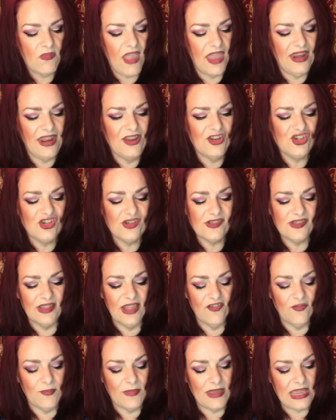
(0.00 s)
and it just
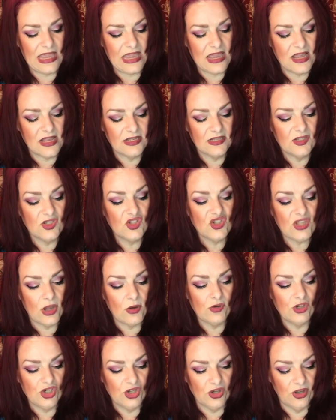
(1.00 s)
left me
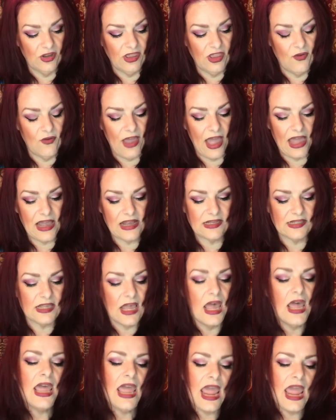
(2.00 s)
so shook, you guys.